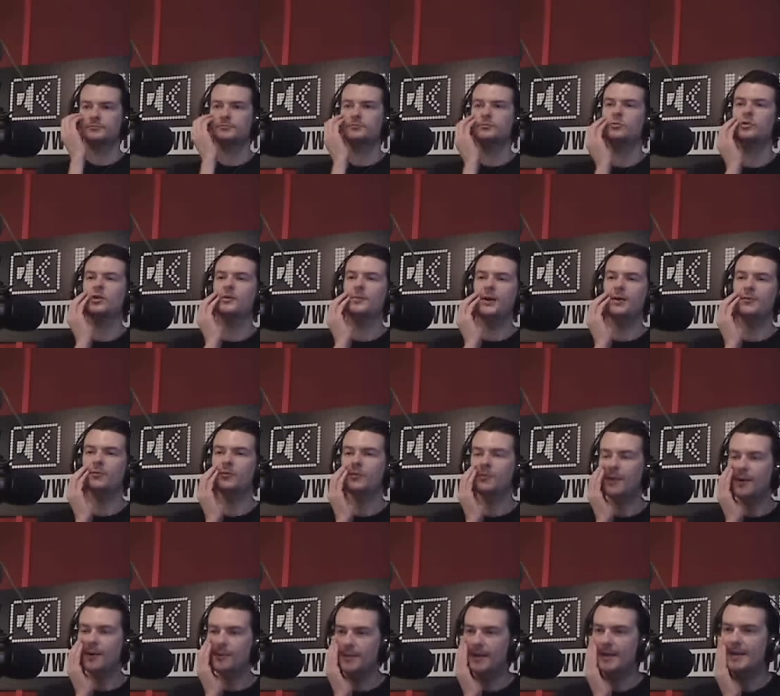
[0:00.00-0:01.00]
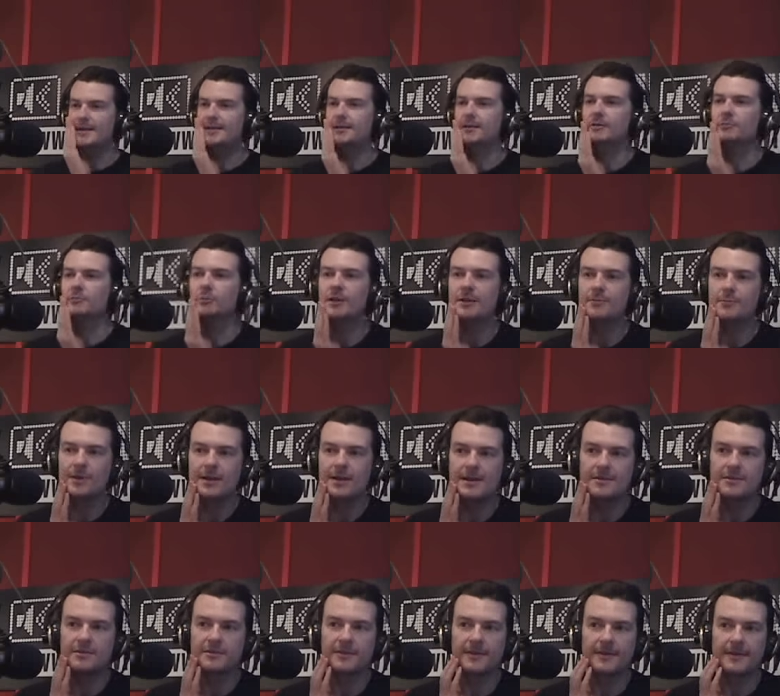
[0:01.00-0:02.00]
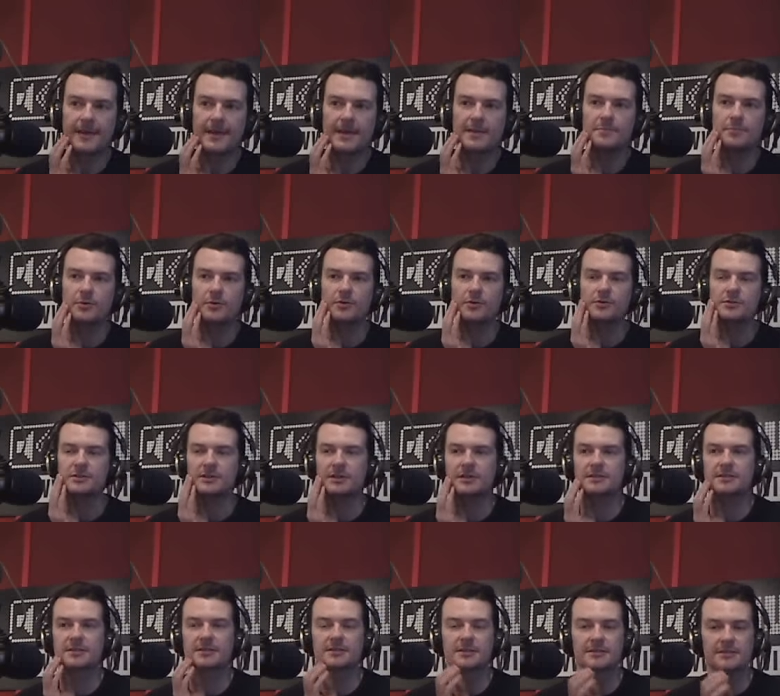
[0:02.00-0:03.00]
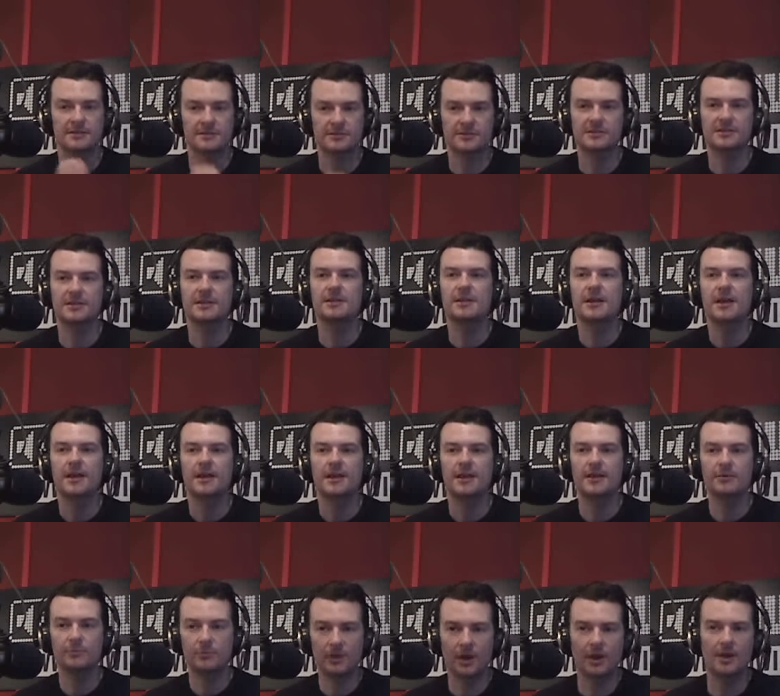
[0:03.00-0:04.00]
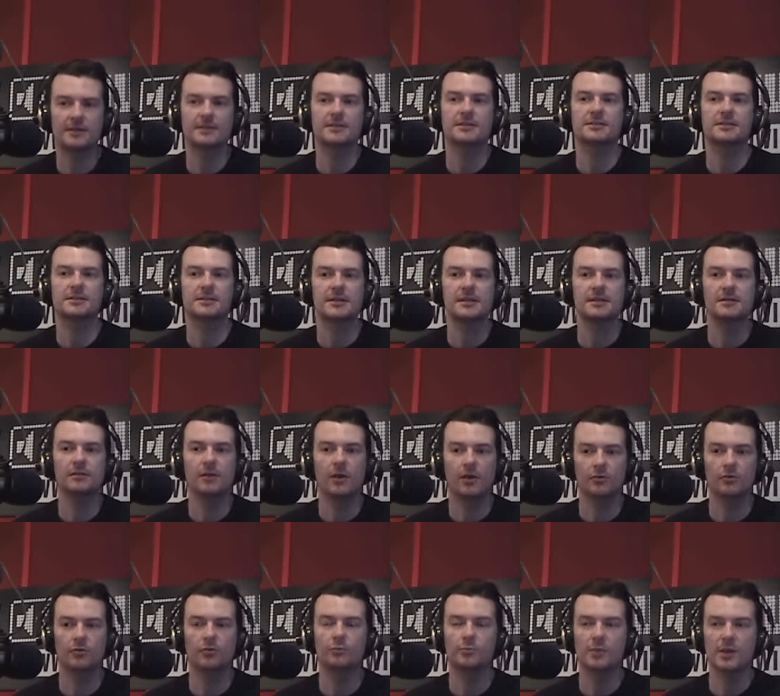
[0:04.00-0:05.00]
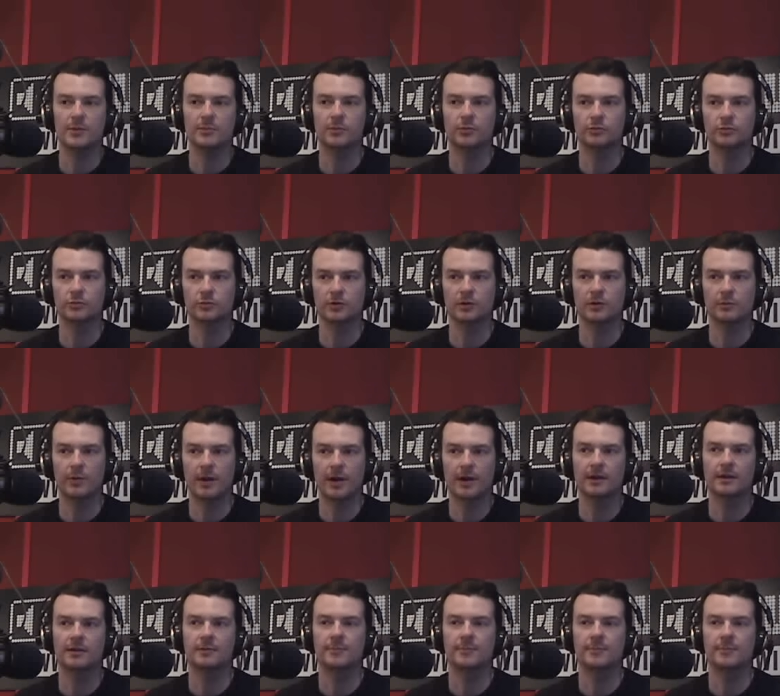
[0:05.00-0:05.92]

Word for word: What about Peter? Where do you think he personally sits in this? Because he'd like to see local people doing well and